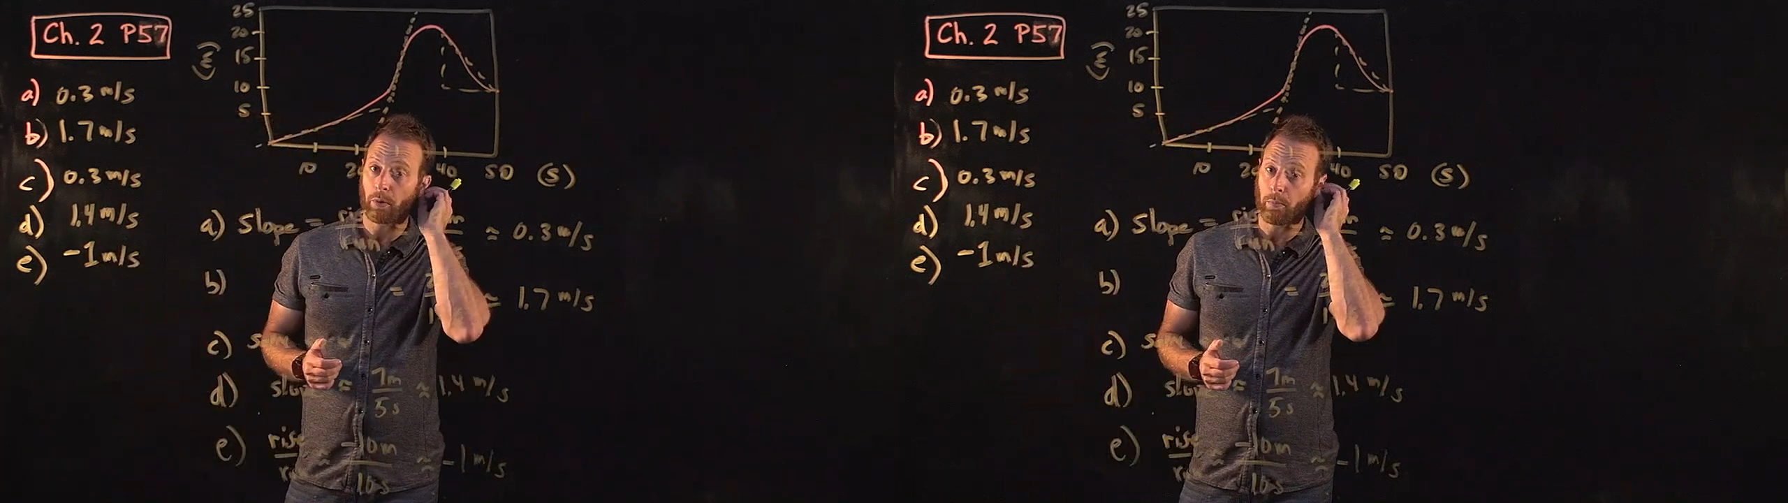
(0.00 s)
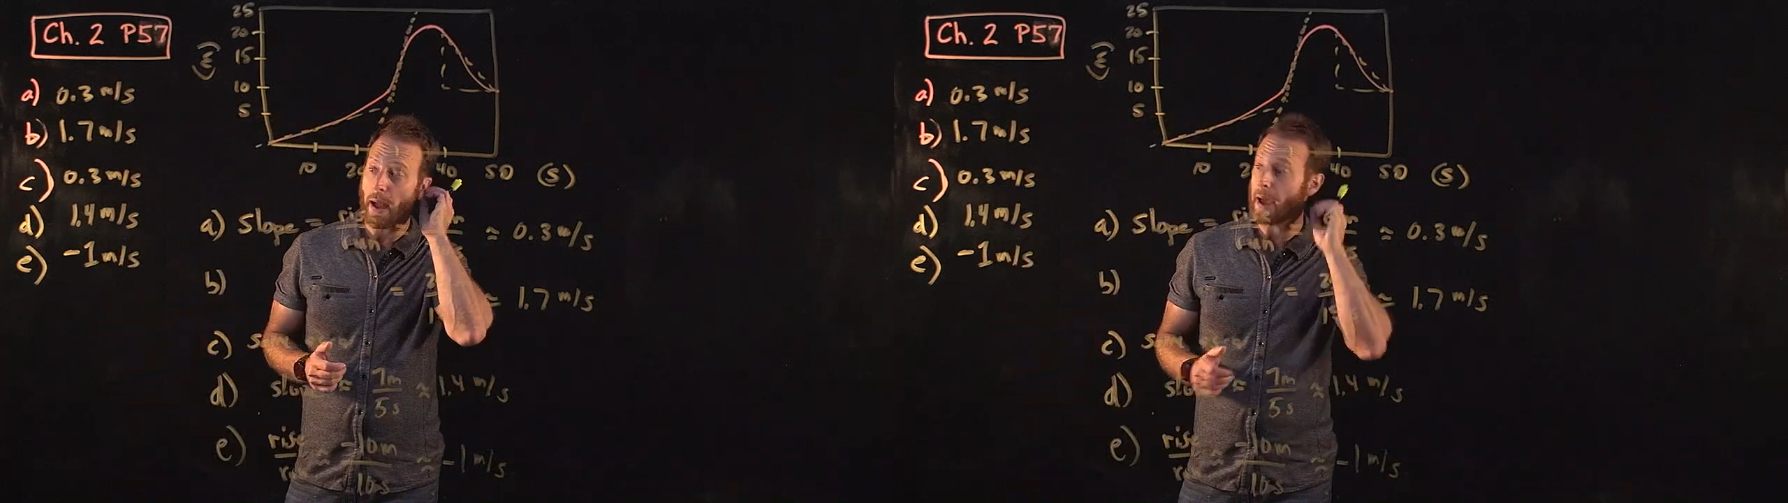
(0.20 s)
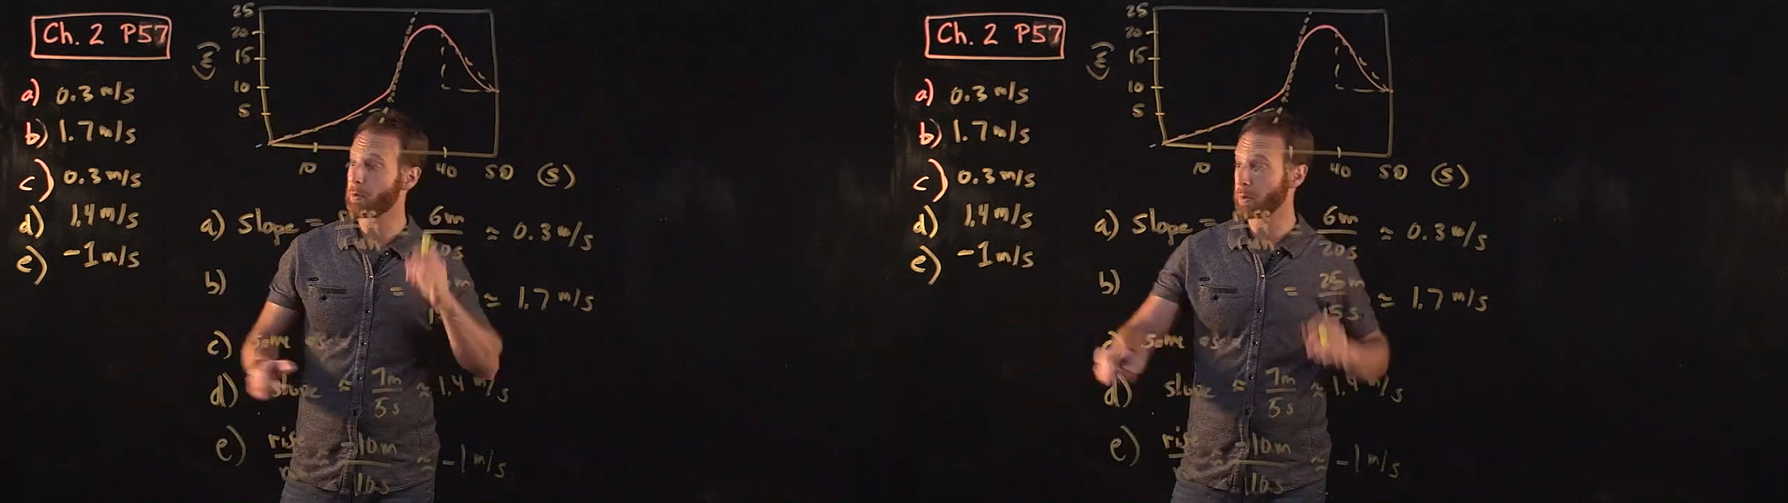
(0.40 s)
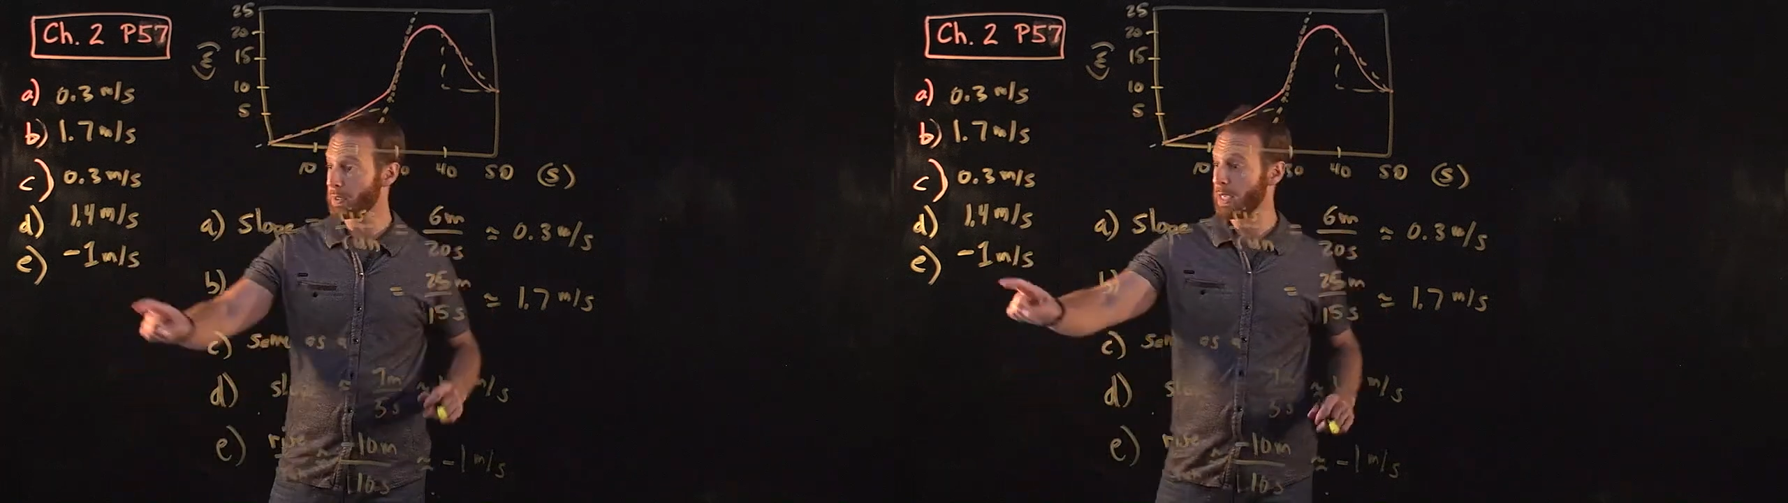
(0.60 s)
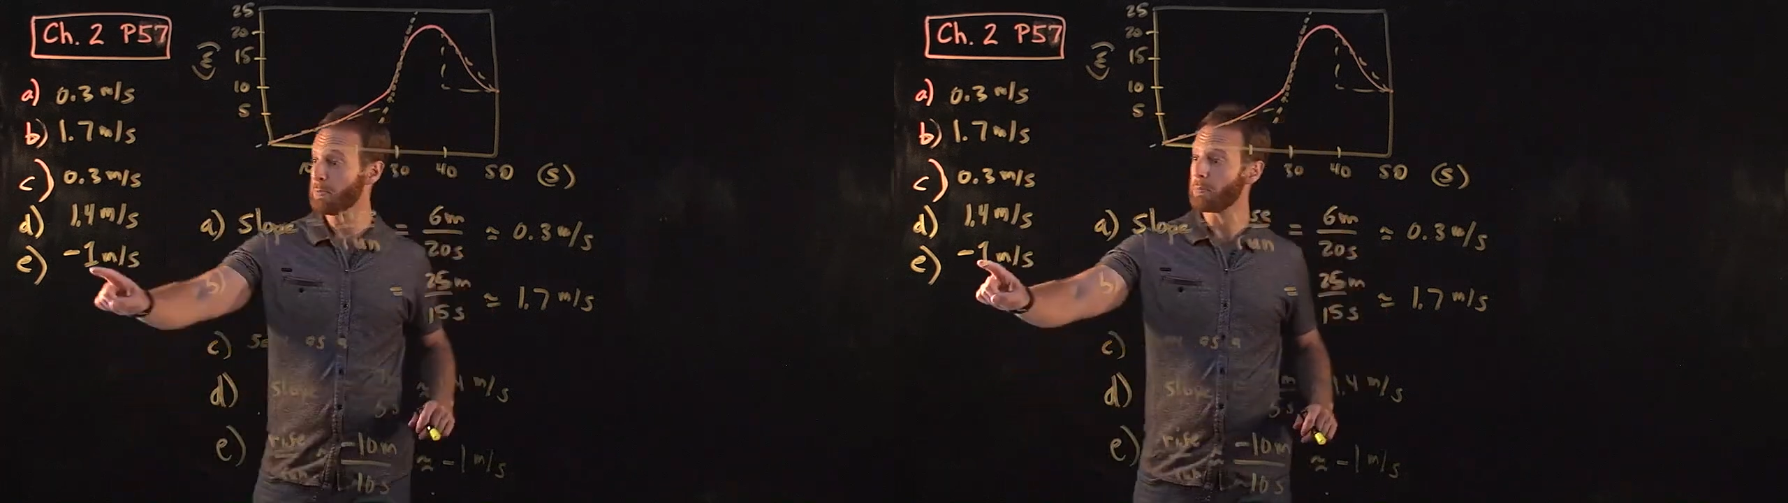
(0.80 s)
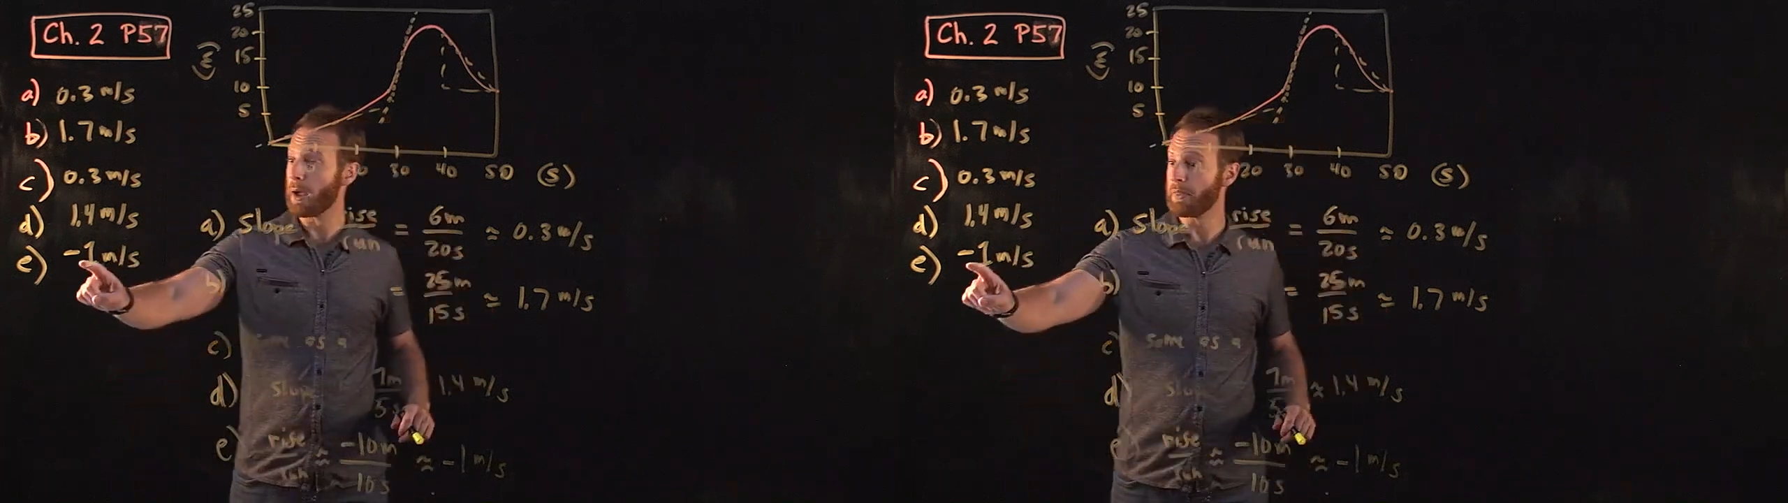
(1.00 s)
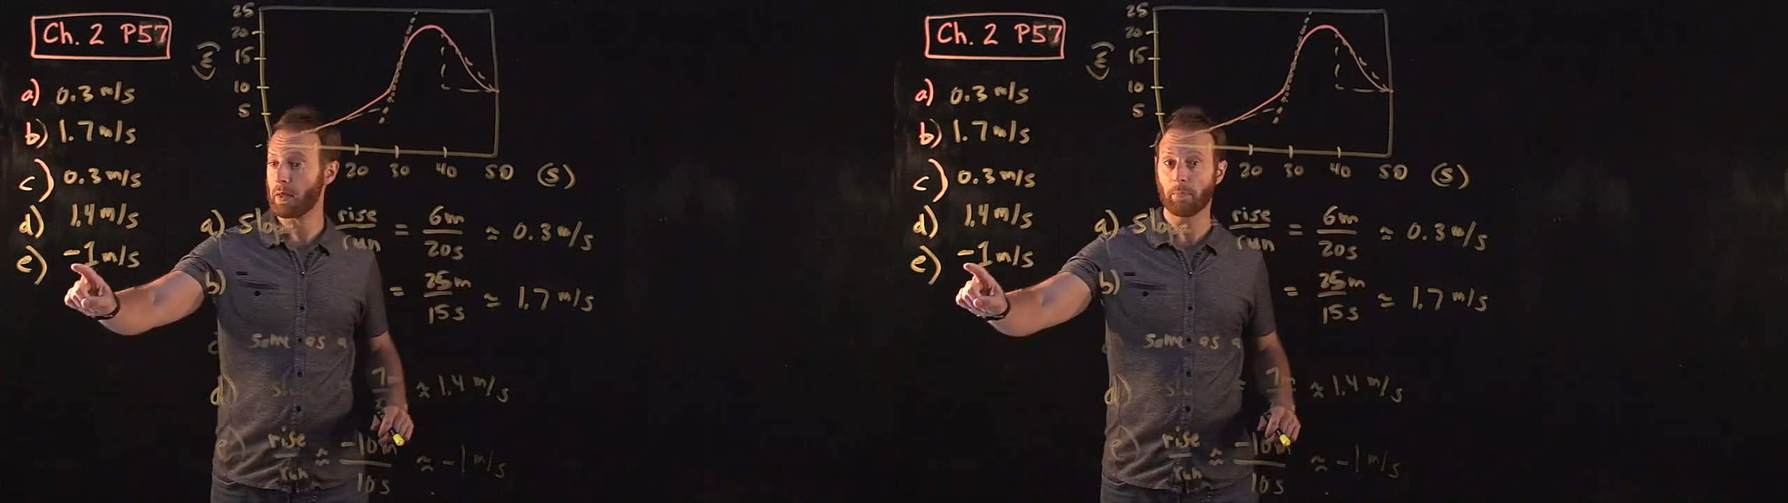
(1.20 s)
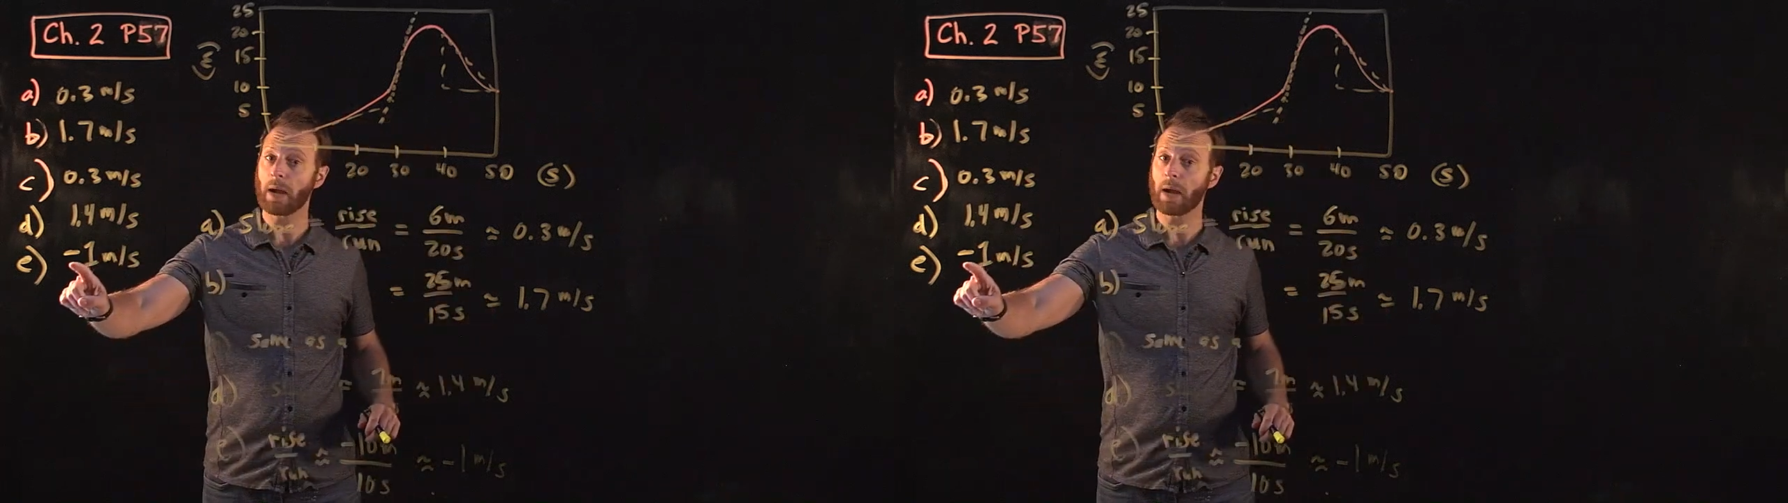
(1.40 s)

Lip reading: wouldn't matter, but keep in mind that